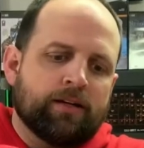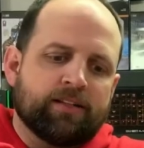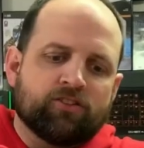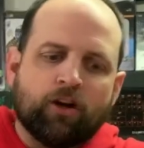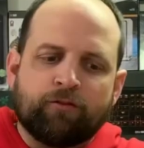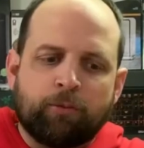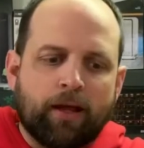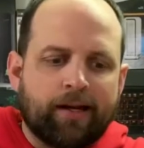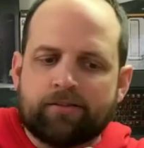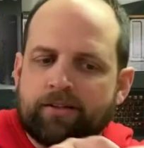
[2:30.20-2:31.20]
All right, soft
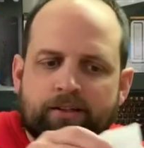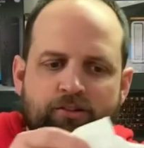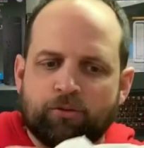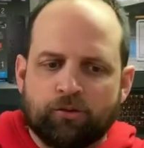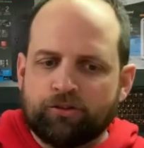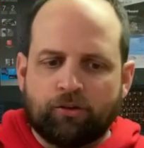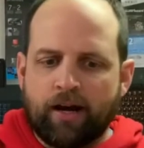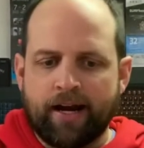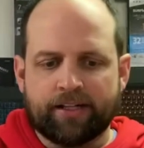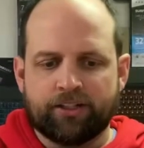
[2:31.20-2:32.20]
plastic, so it won't
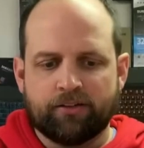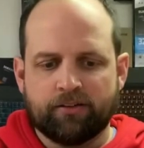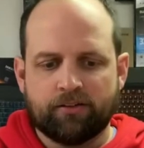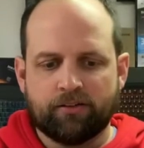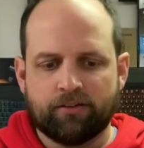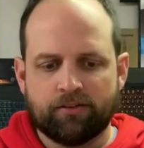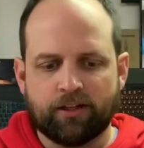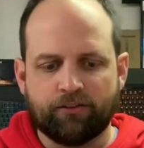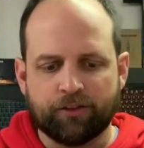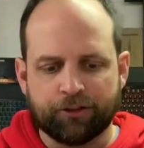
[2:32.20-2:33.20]
scratch. It's
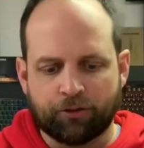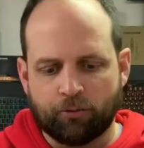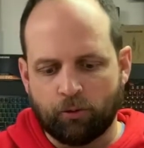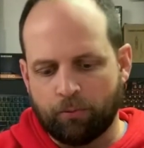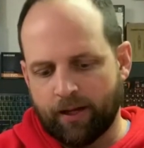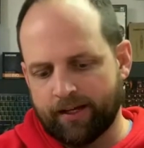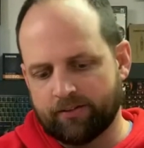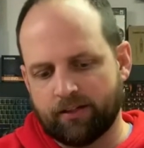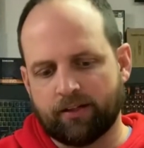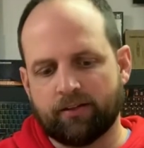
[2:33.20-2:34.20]
definitely durable
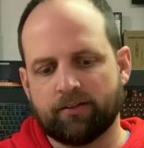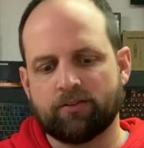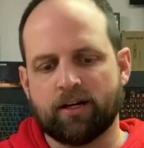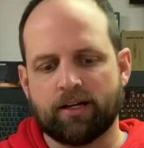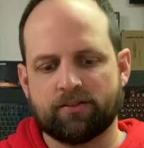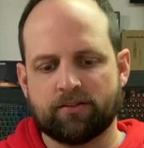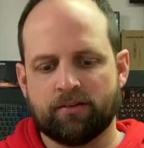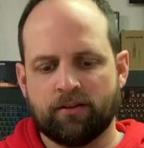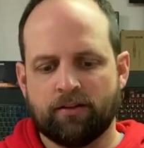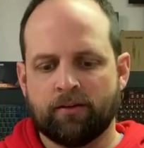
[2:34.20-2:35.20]
plastic. It's
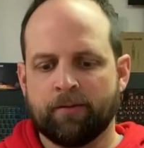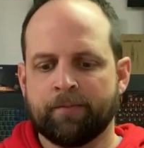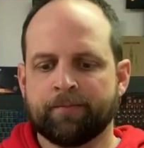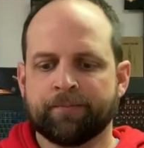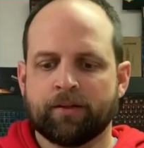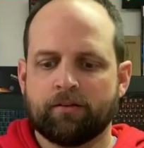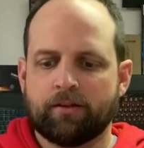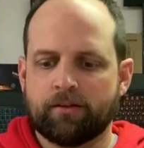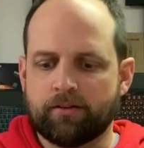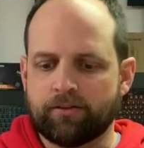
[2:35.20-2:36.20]
nice.
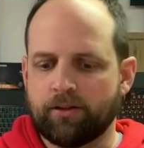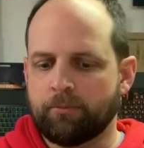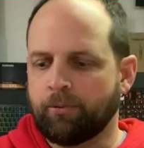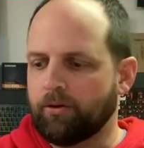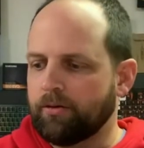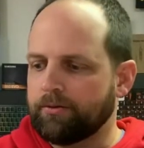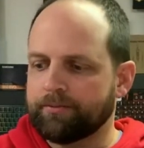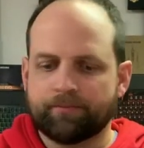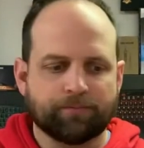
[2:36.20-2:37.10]
All right, there's the other part.